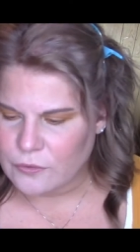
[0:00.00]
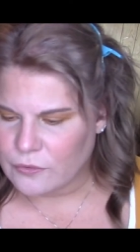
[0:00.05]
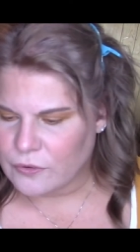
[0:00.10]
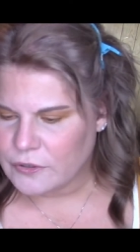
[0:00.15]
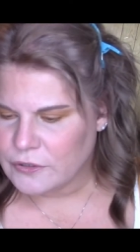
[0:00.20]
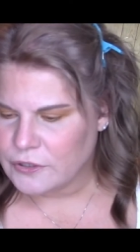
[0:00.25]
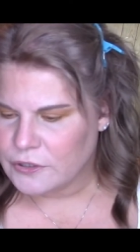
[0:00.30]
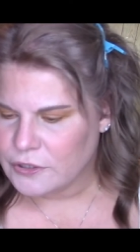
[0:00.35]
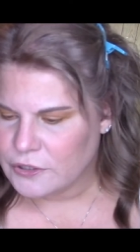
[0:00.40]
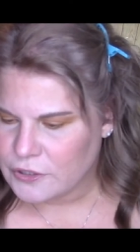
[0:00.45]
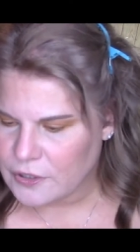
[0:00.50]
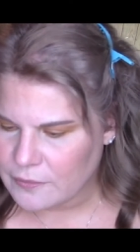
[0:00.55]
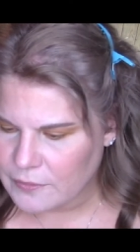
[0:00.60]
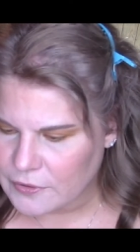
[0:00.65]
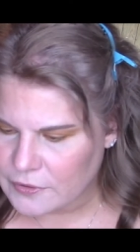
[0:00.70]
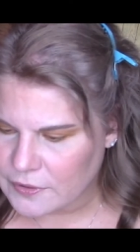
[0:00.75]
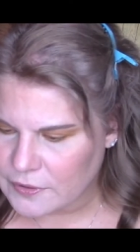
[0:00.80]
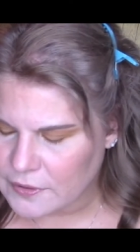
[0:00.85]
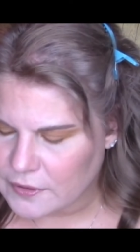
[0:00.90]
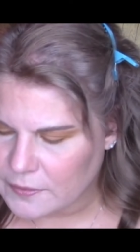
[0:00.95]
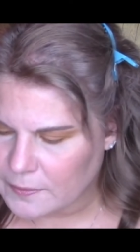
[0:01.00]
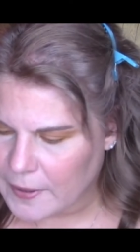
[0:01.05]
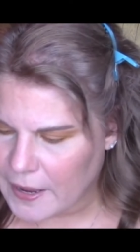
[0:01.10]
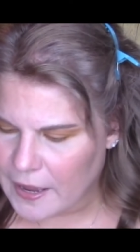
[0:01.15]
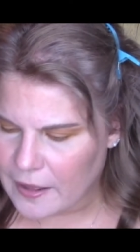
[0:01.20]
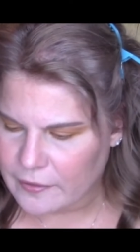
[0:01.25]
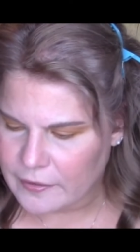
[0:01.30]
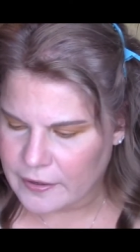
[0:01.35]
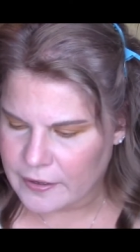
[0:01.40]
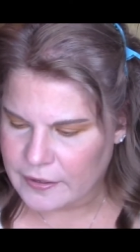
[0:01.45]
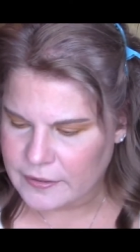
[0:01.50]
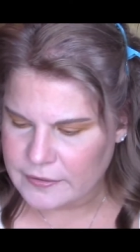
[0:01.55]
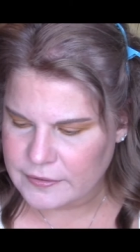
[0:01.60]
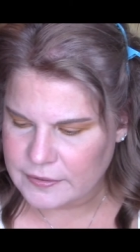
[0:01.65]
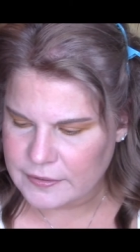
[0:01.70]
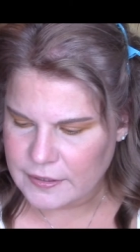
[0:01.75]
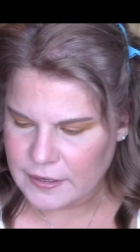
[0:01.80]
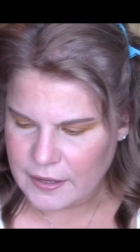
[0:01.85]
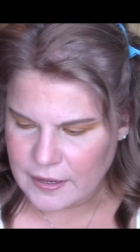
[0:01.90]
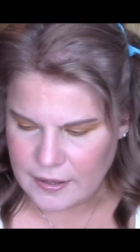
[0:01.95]
gorgeous shimmers in this palette
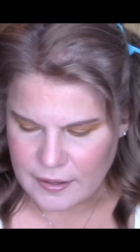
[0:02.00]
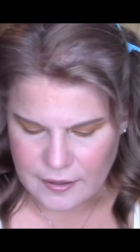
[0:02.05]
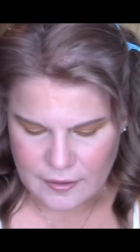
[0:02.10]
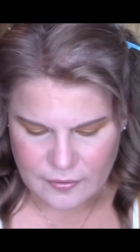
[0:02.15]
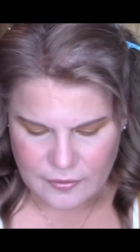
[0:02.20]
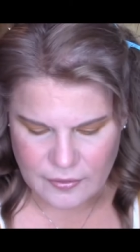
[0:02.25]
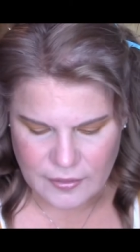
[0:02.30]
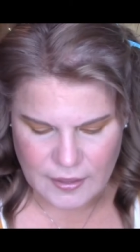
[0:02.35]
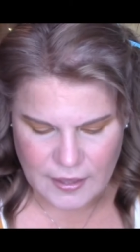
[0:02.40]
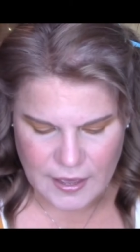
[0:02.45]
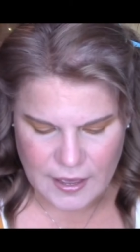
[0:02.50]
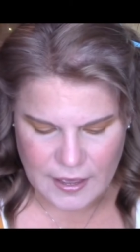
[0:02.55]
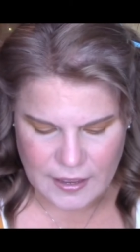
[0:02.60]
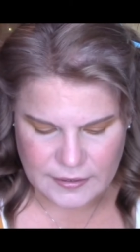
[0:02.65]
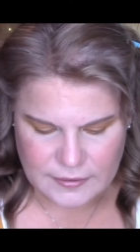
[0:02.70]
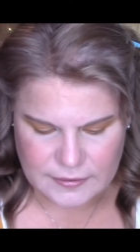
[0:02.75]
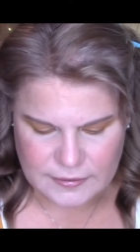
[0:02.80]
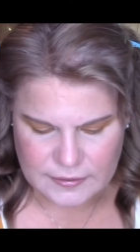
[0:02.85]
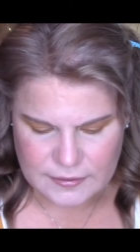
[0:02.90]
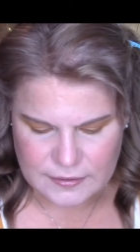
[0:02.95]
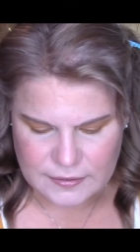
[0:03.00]
that